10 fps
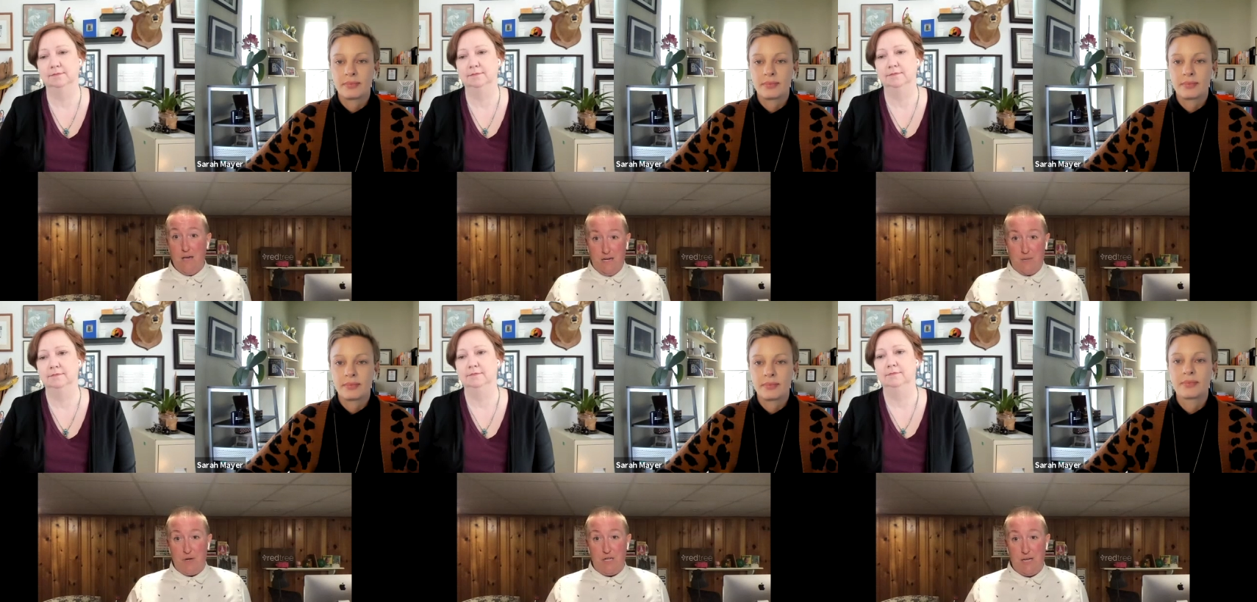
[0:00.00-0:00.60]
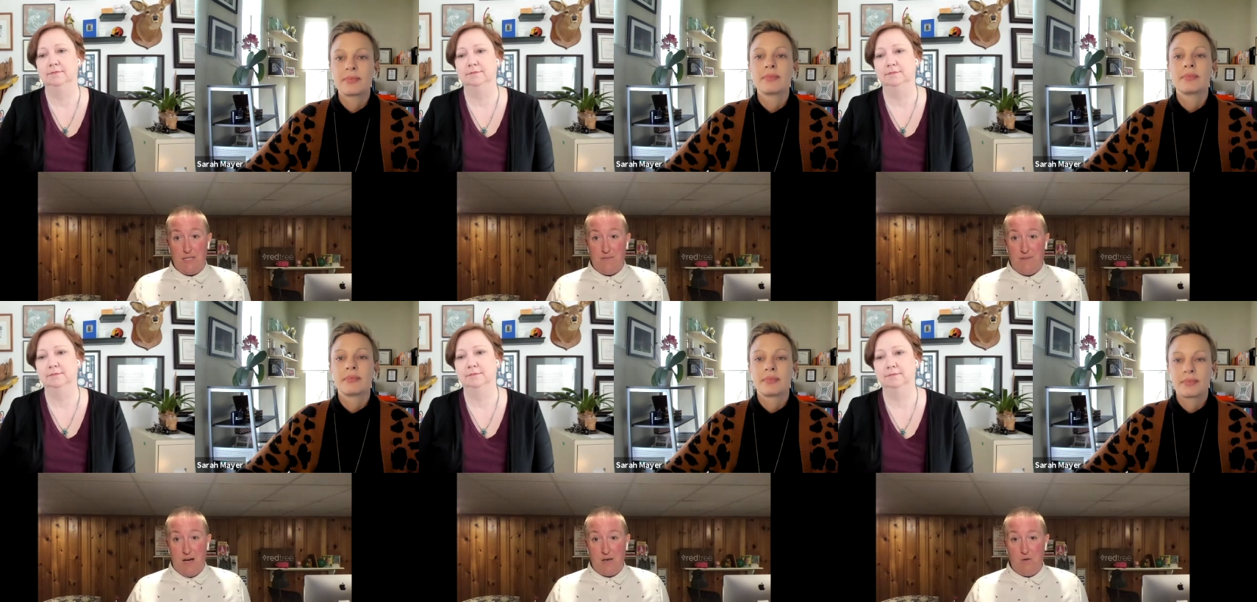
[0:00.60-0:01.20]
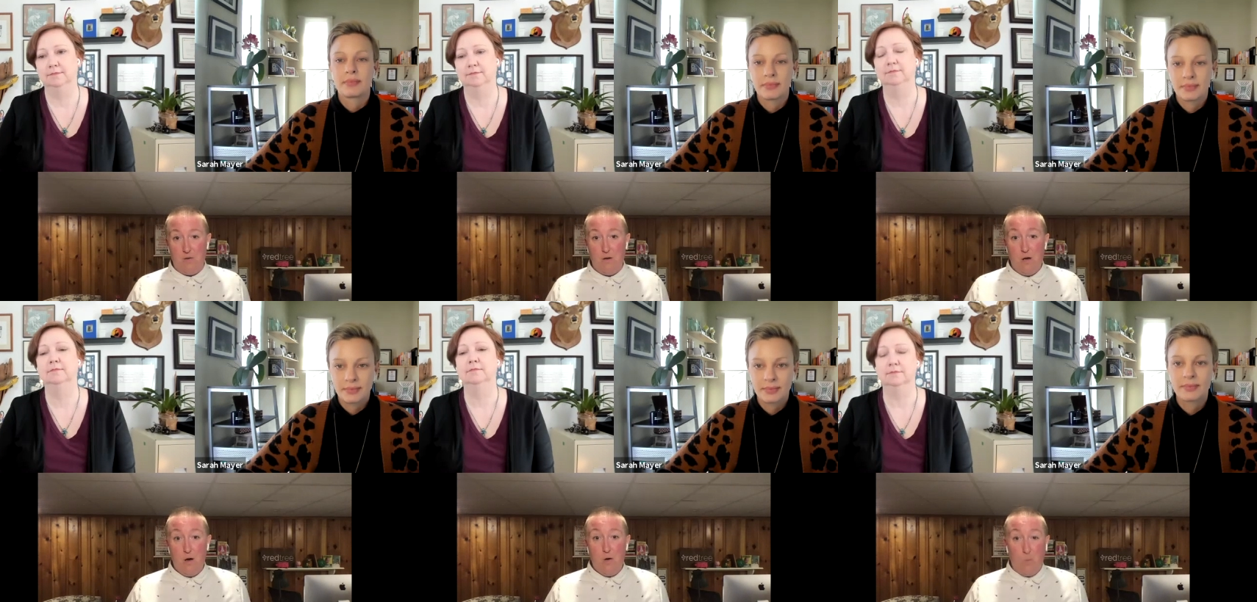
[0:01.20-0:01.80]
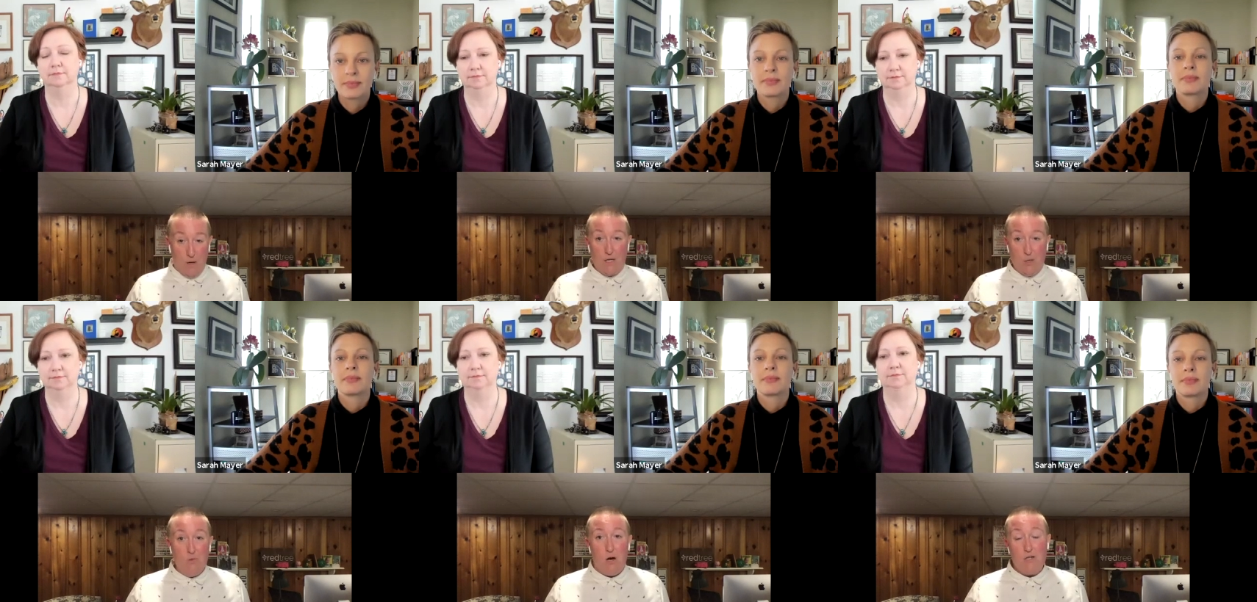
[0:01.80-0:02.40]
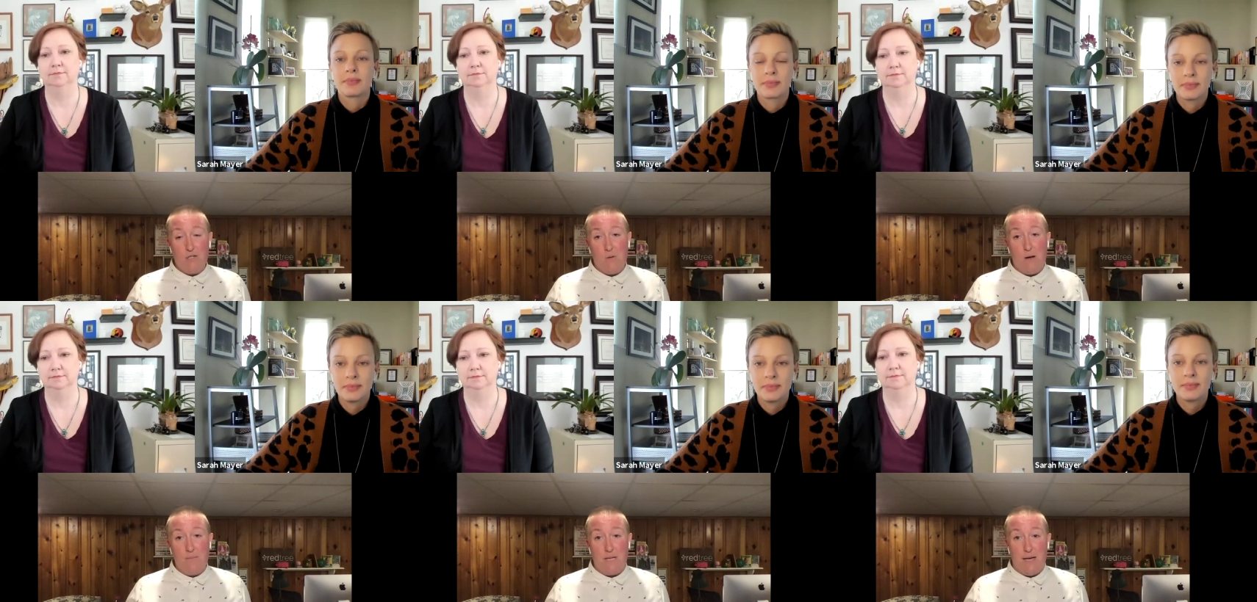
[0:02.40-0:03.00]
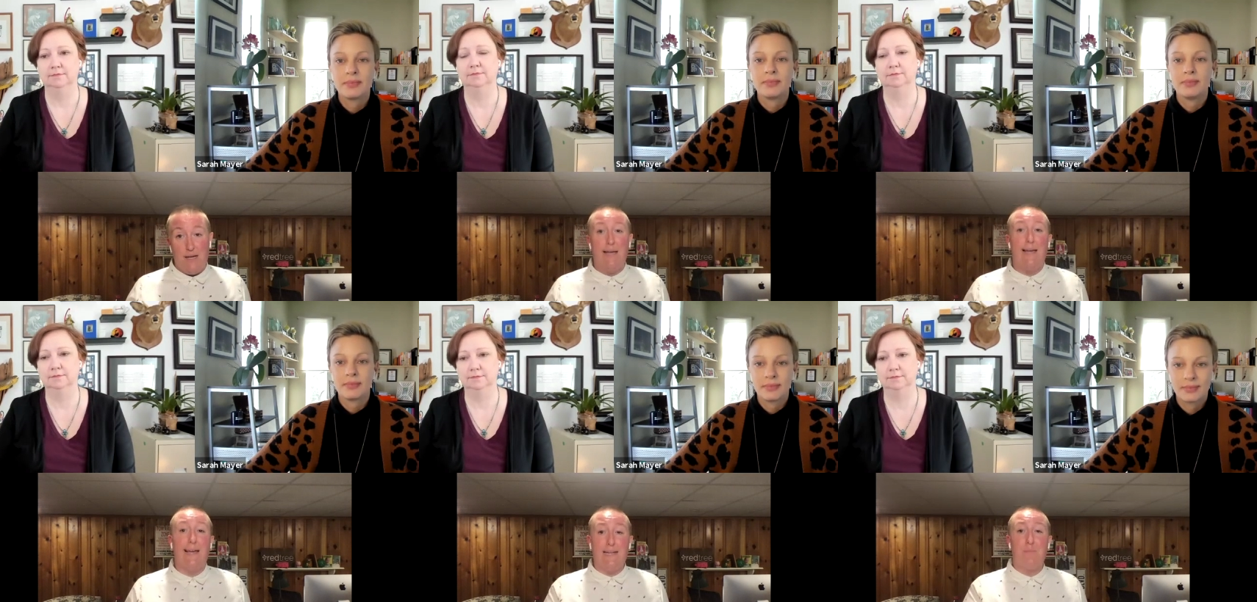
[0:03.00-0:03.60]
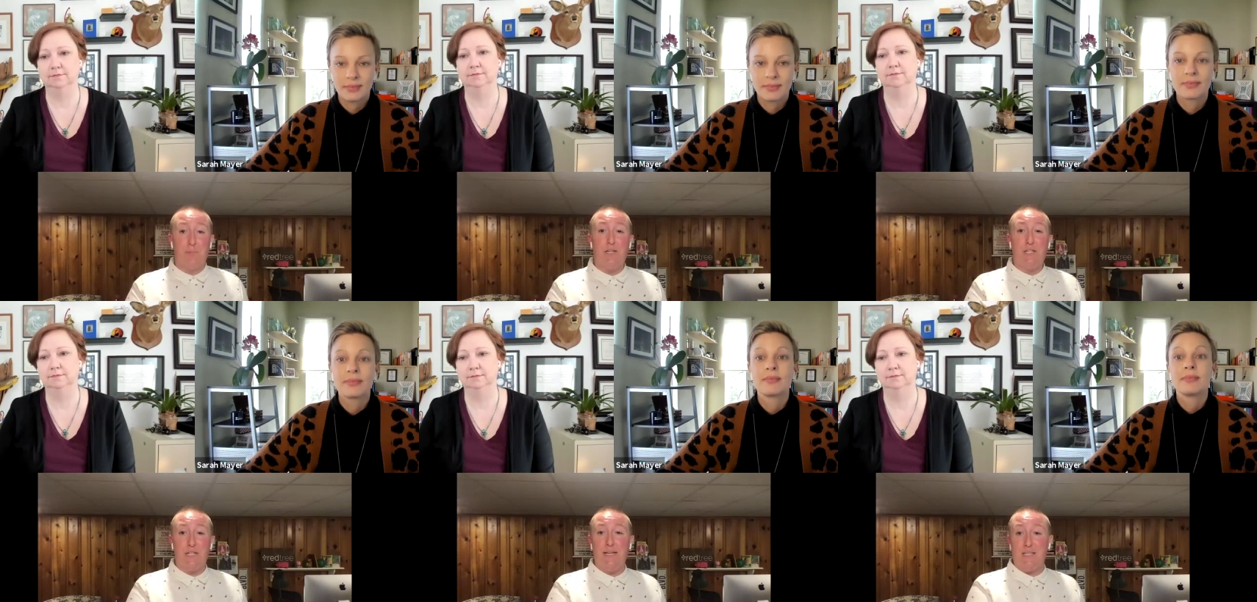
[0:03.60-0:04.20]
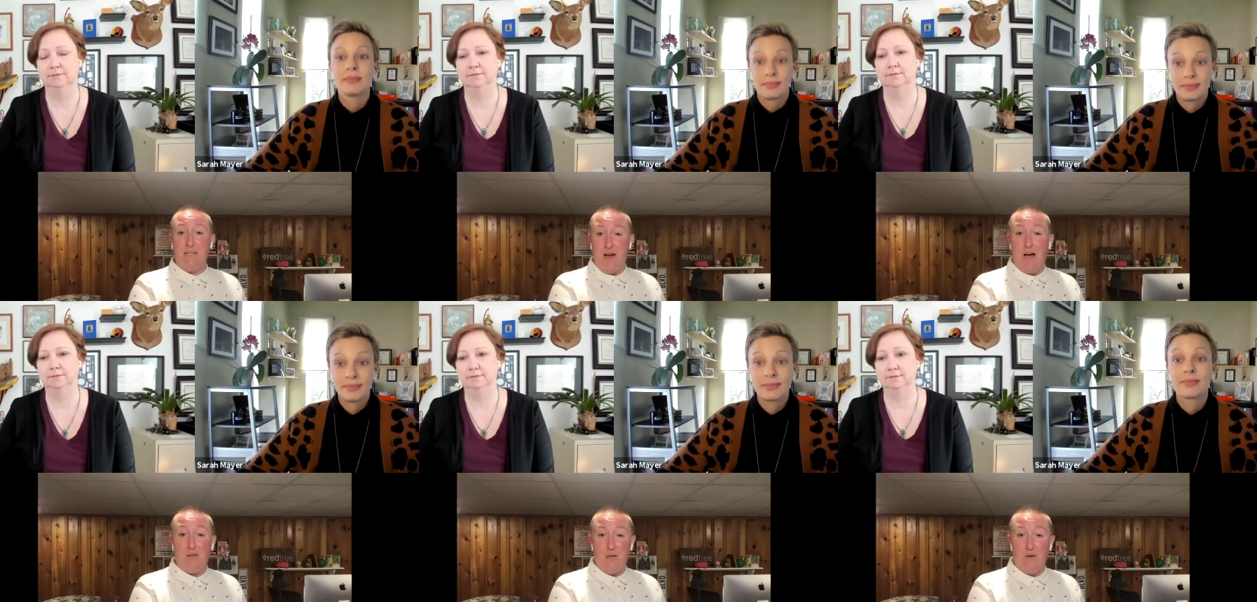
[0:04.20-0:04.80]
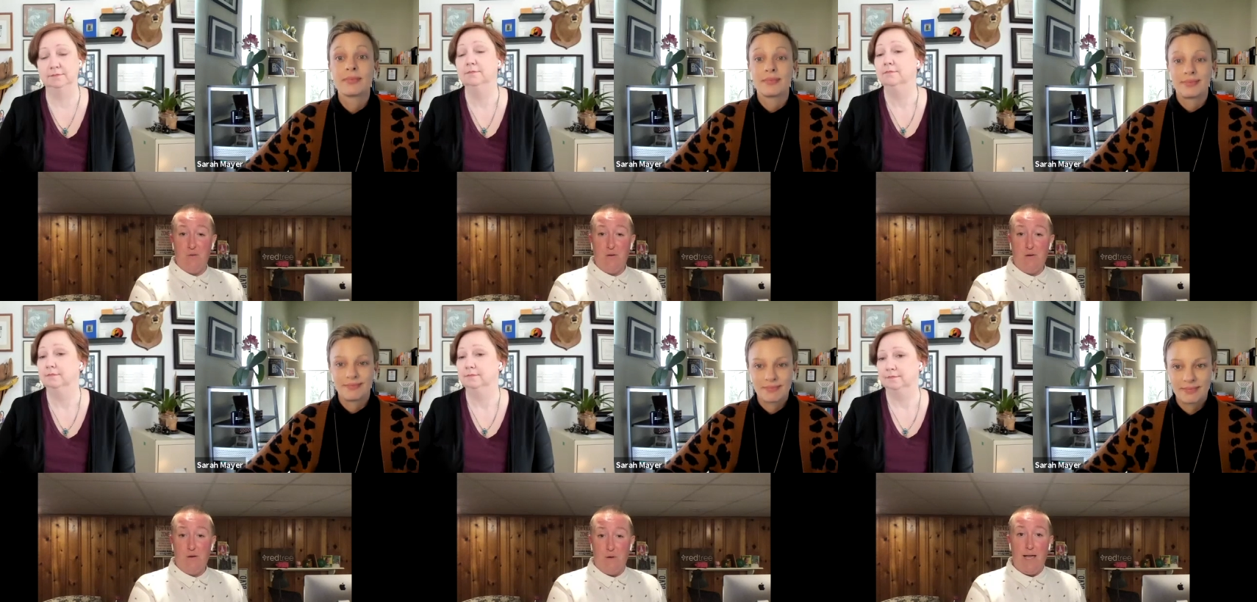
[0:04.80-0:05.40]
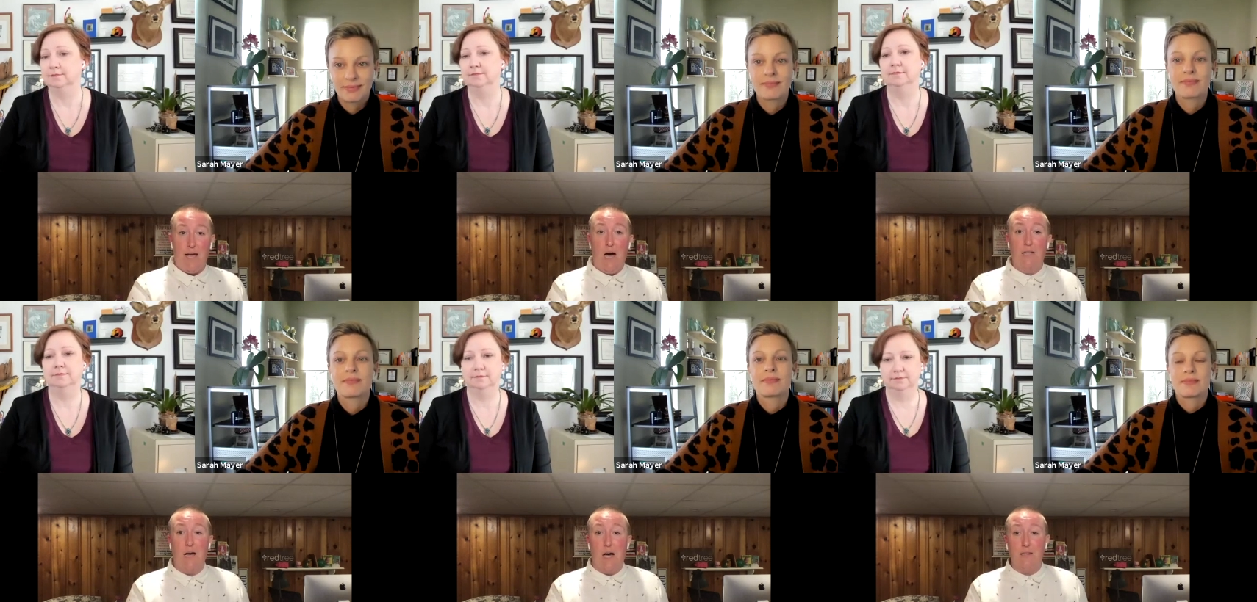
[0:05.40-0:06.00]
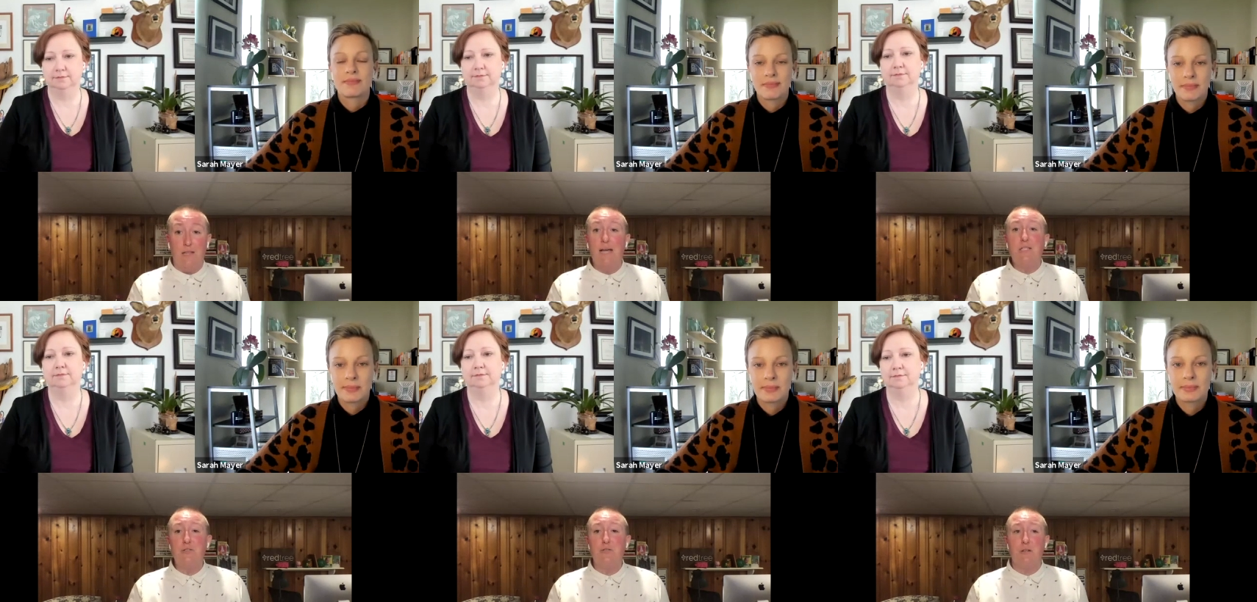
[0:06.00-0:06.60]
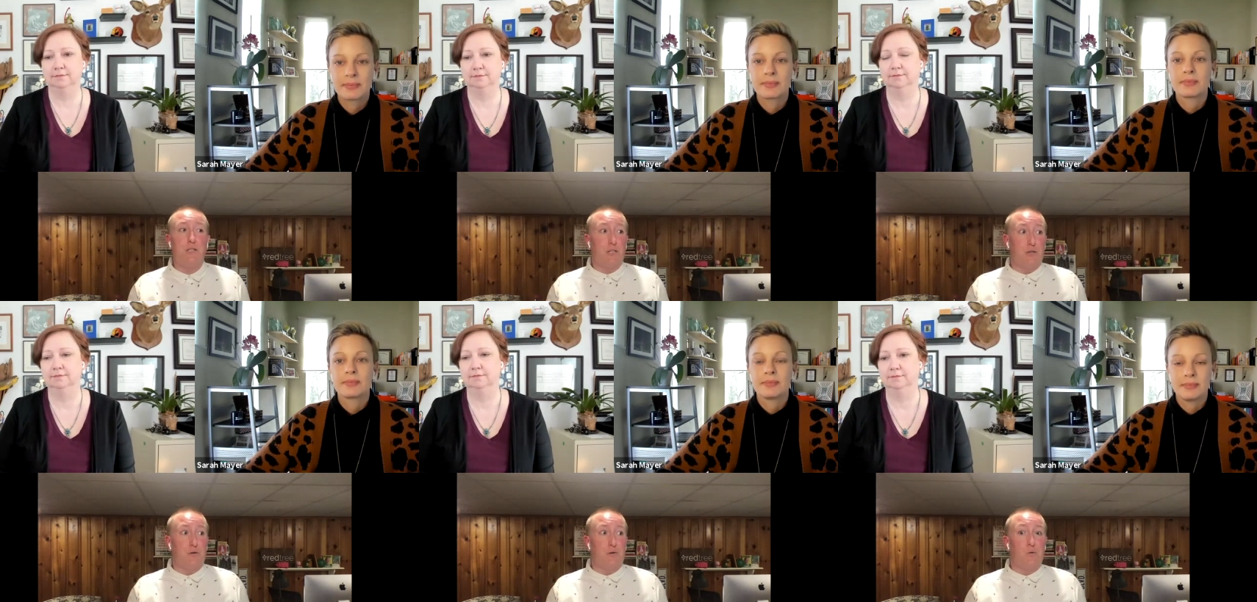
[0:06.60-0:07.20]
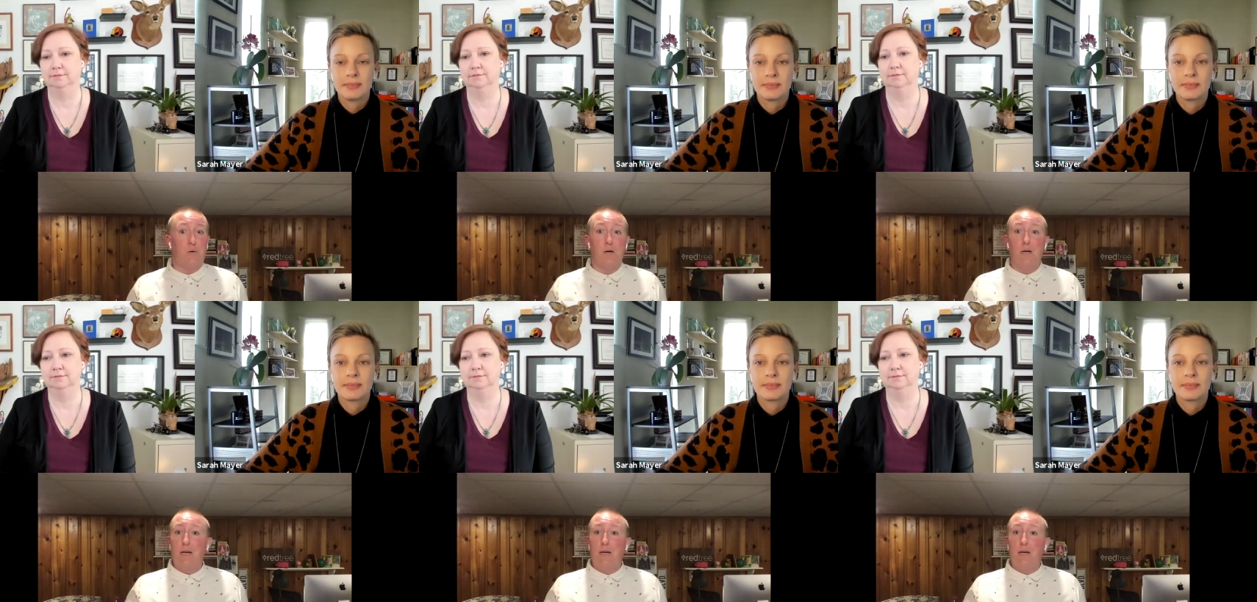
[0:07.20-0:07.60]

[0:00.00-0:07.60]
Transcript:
Speaker 1: it depreciates in value. When you launch a website, it depreciates in value. Right? Un- unless you can do